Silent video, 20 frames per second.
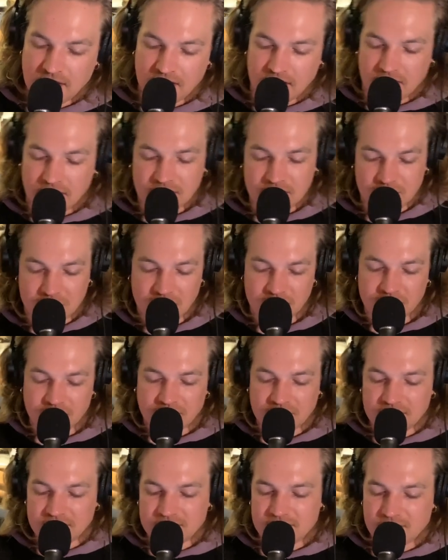has been
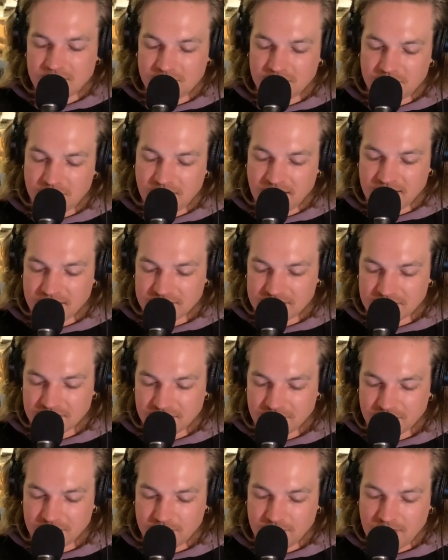funded by
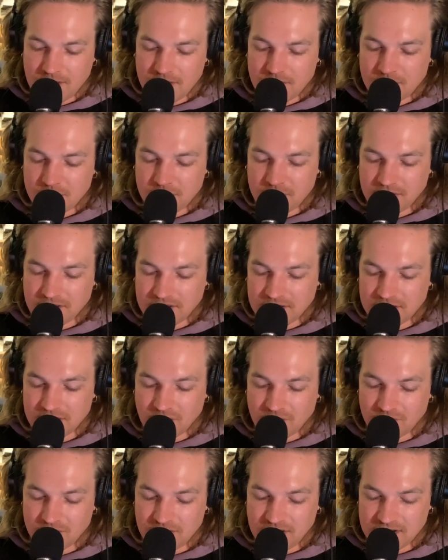some big
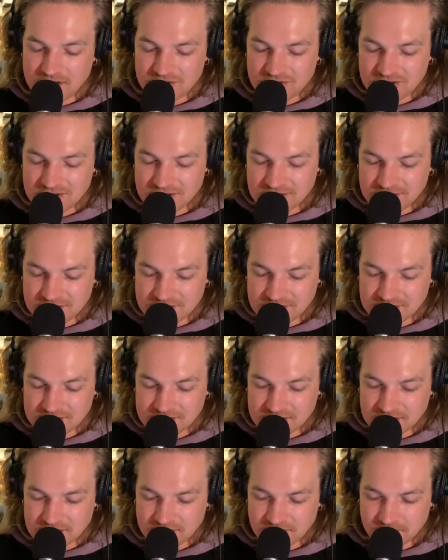donations,
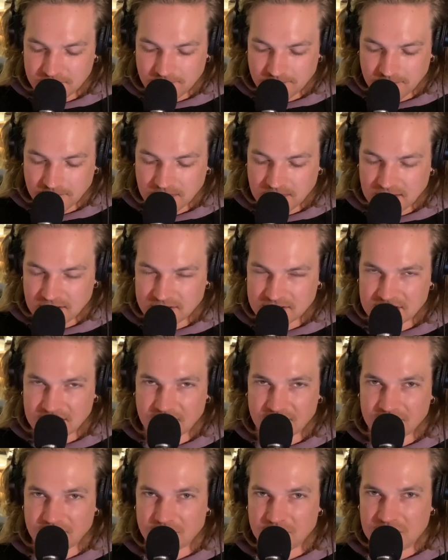several
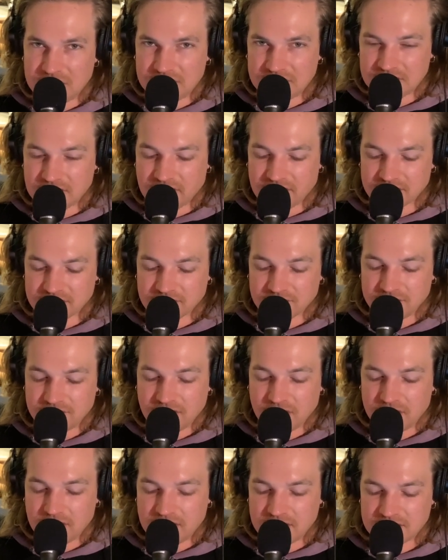$1 million of
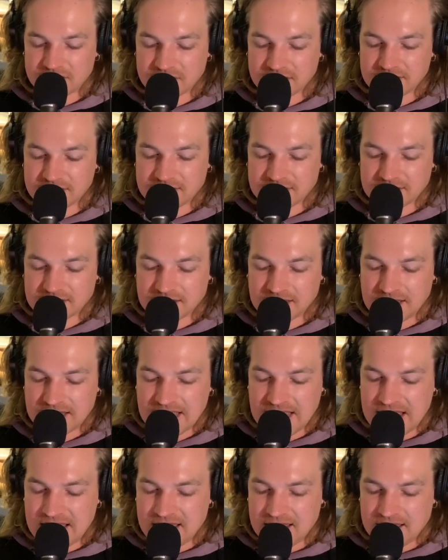donations.
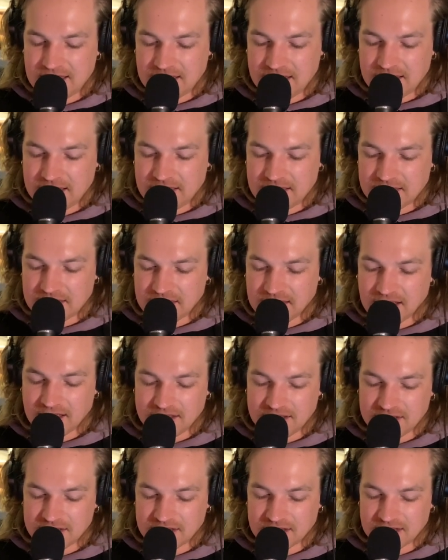The
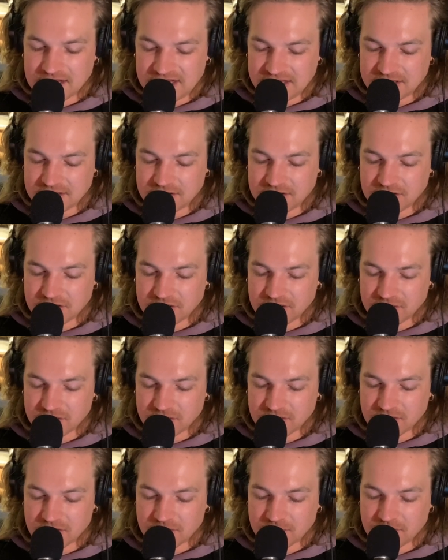idea is to
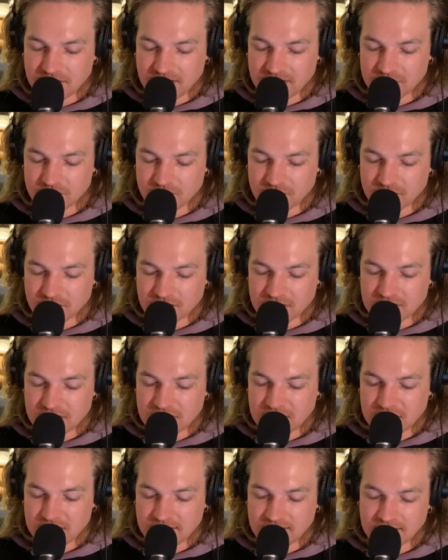combine work
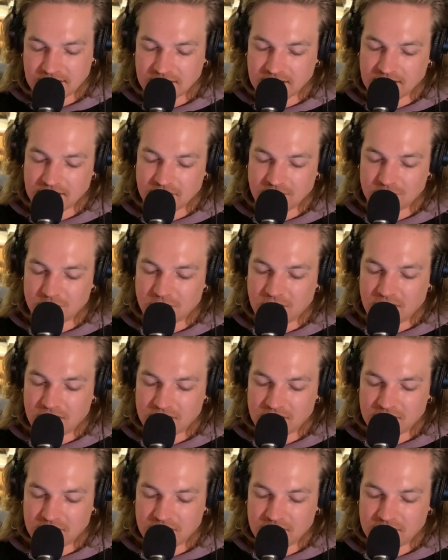in
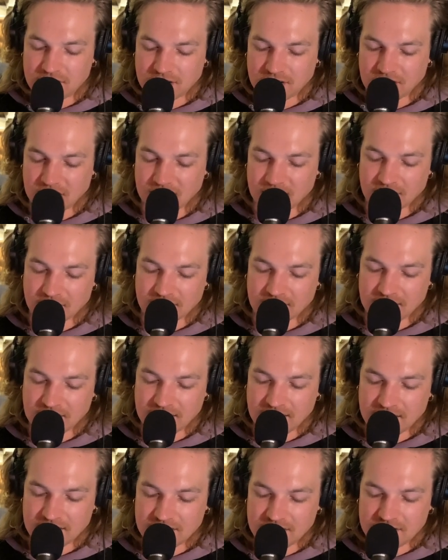water and on
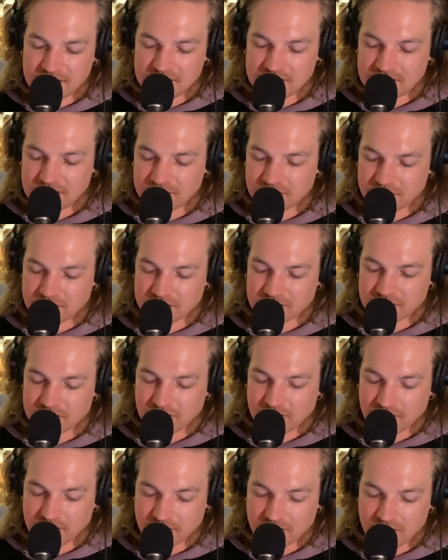land to restore
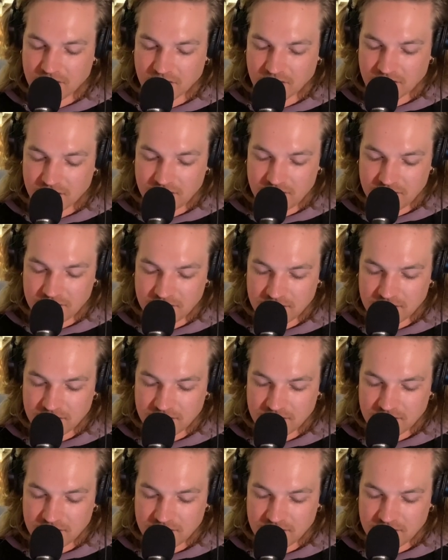coral.